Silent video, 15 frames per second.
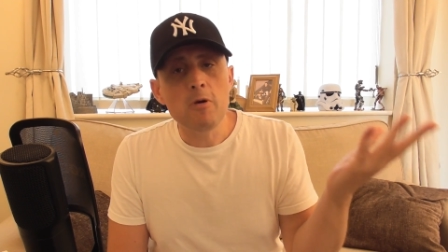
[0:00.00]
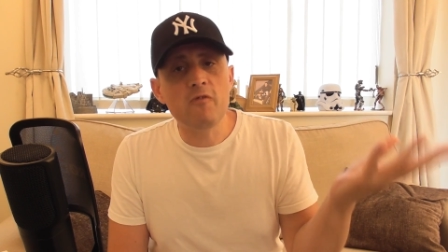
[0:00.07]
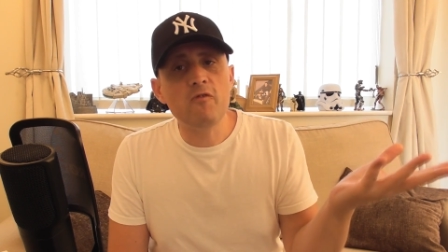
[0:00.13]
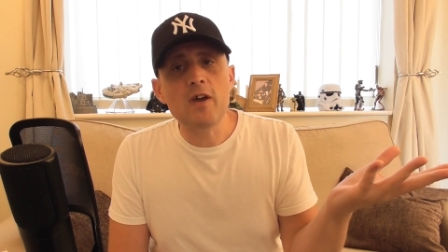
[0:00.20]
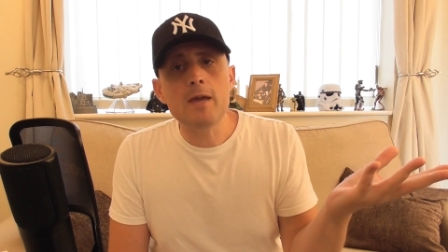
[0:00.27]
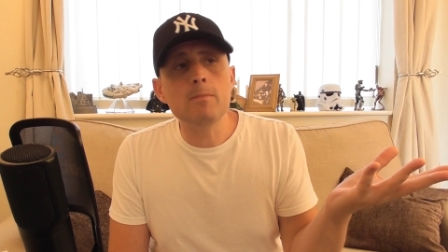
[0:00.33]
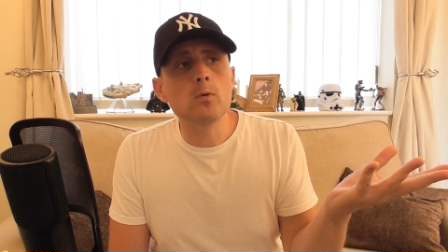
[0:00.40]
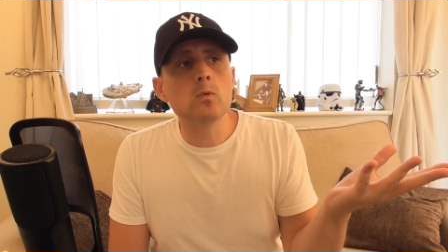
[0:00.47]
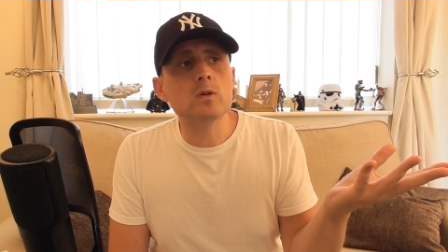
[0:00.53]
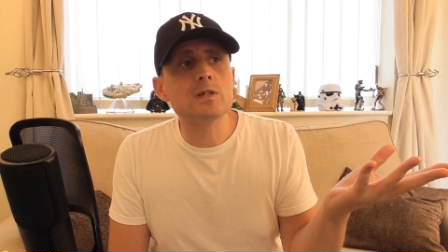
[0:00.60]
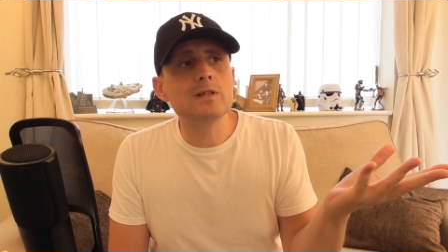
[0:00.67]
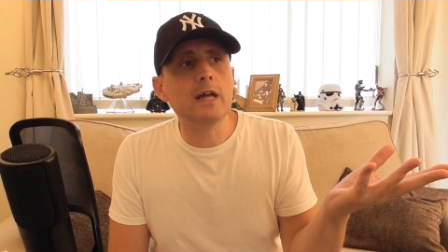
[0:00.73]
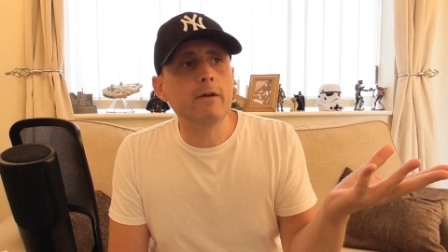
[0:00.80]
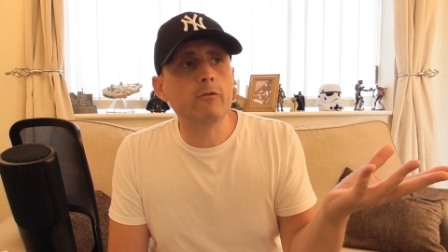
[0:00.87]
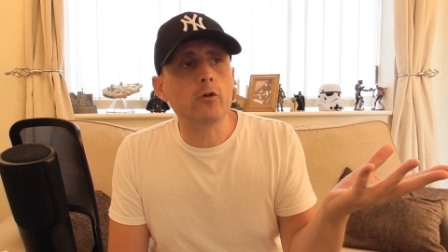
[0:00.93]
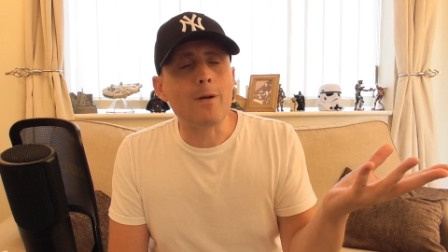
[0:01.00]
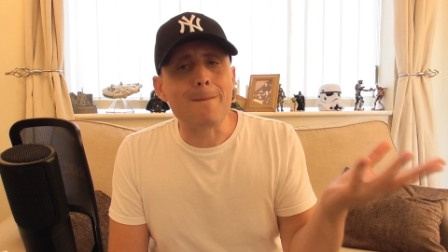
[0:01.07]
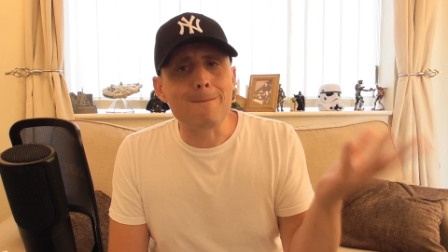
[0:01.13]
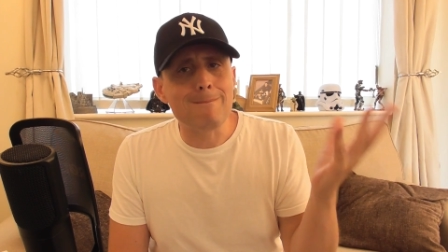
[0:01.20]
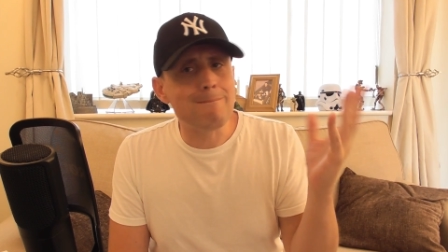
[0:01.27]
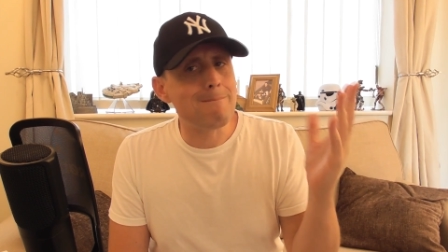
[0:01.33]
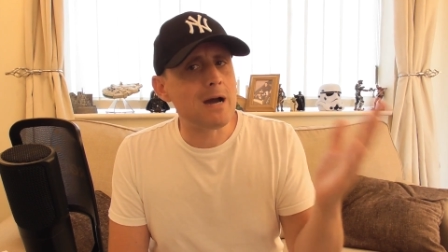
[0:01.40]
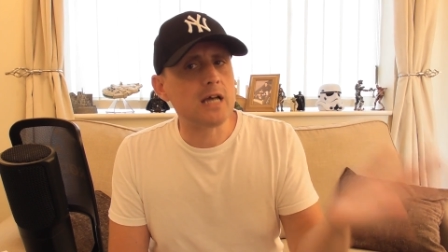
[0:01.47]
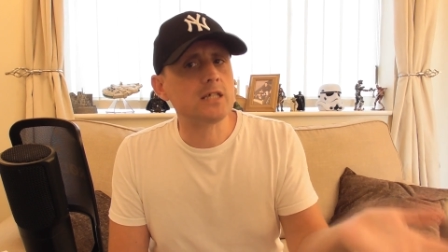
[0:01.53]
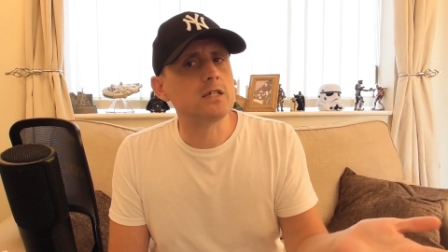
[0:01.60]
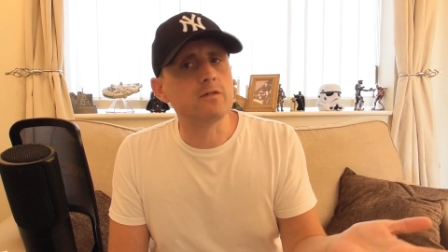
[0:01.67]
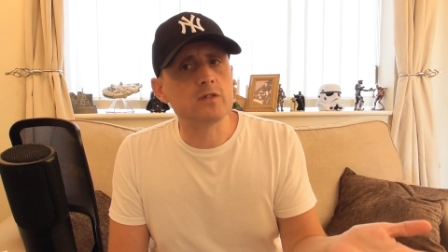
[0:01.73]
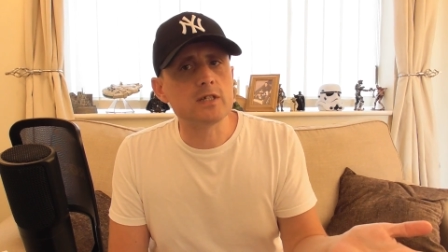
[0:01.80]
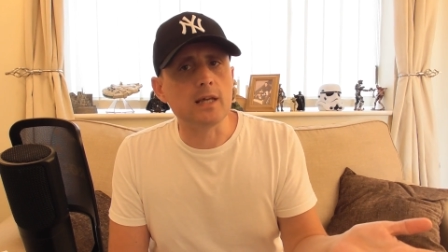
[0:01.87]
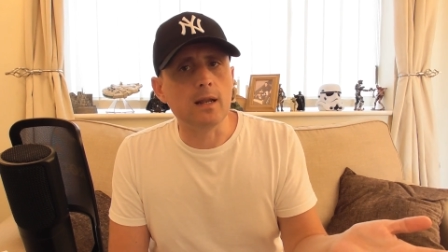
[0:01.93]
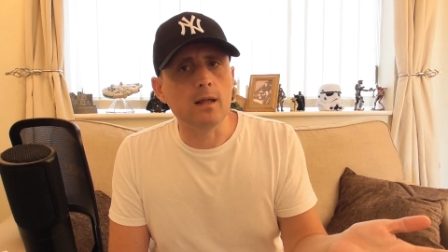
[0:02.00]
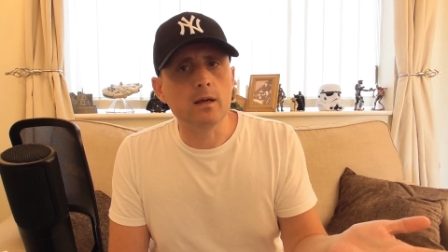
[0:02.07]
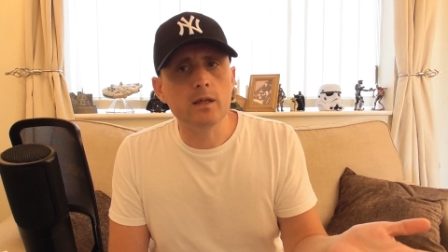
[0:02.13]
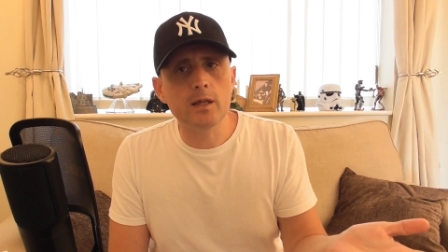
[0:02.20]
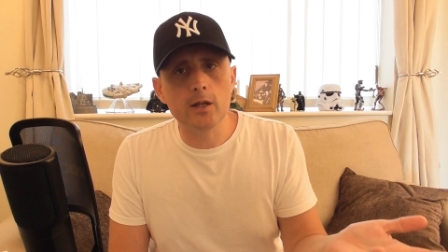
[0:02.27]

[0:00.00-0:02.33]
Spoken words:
But Fable was never a massive seller.